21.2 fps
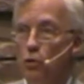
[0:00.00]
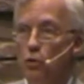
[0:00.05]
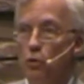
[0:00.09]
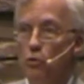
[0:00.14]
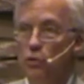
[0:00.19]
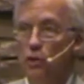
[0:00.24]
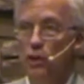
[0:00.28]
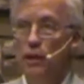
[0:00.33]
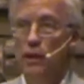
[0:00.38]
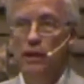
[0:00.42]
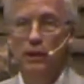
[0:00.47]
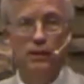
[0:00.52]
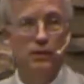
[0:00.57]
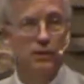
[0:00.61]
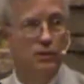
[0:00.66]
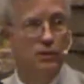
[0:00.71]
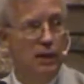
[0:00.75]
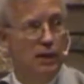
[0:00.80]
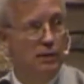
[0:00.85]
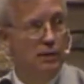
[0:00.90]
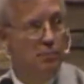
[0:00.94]
truth
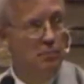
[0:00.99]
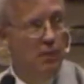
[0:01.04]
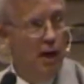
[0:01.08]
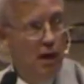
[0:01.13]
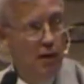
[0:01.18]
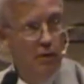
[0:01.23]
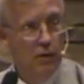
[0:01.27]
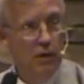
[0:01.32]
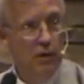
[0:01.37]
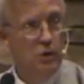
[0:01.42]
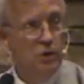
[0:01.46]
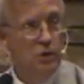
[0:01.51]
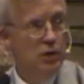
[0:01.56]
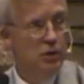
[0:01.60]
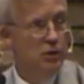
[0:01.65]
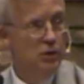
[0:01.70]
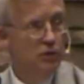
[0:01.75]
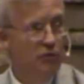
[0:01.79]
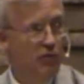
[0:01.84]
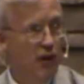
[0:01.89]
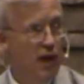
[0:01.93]
is that marriage
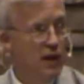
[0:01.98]
is